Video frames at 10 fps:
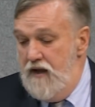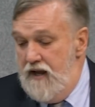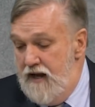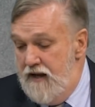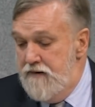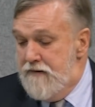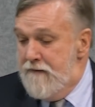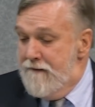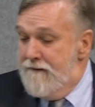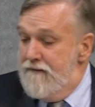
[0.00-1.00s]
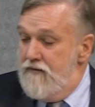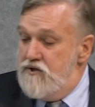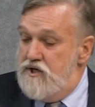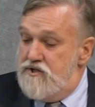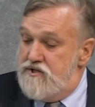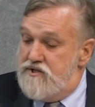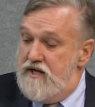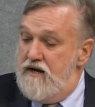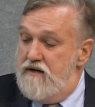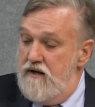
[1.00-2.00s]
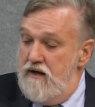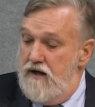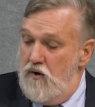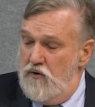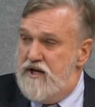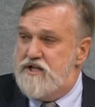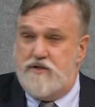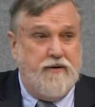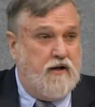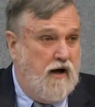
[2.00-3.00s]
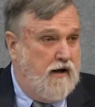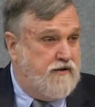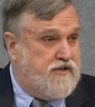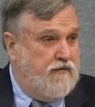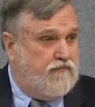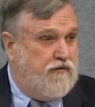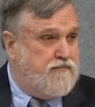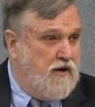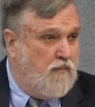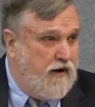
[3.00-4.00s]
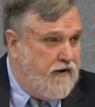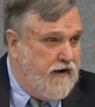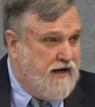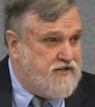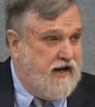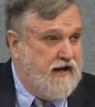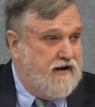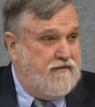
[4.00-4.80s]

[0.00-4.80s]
And Jesus said, An Old Testament God, some, from somewhere in Isaiah.